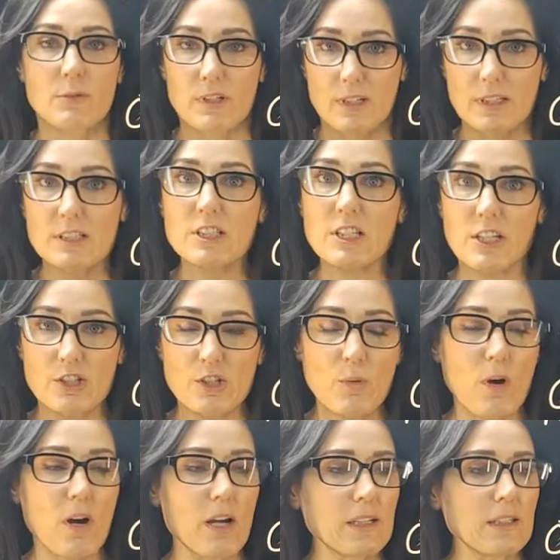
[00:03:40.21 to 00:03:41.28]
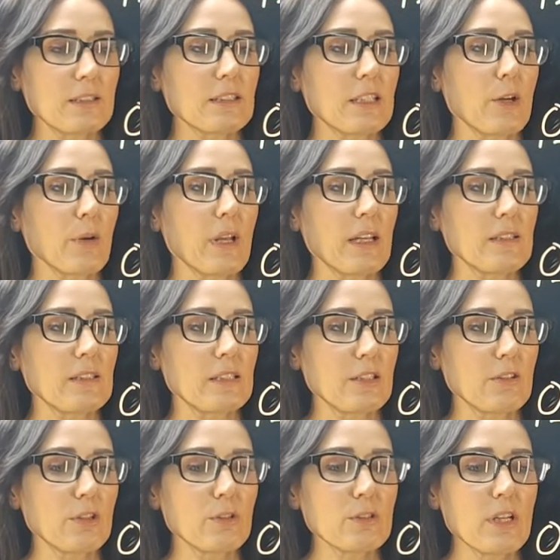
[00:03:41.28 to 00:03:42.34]
continue on and say, okay,
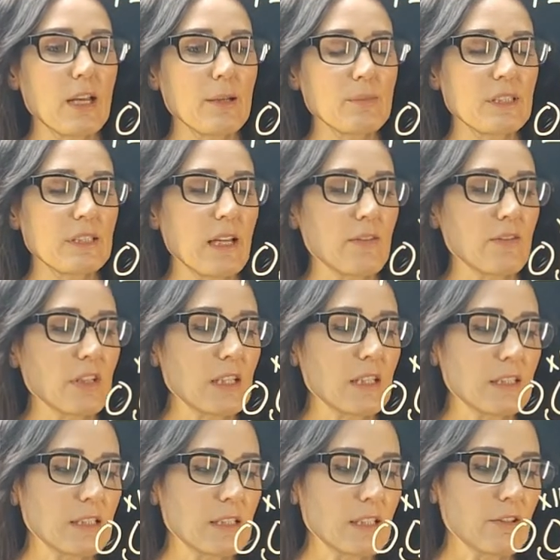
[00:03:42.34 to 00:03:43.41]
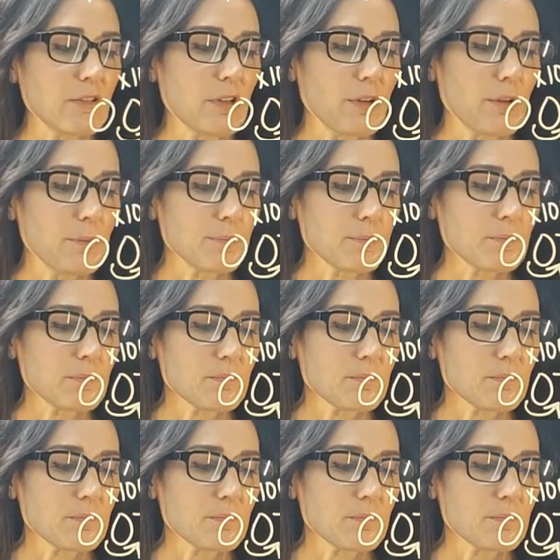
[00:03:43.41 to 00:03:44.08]
0 times 7 is 0.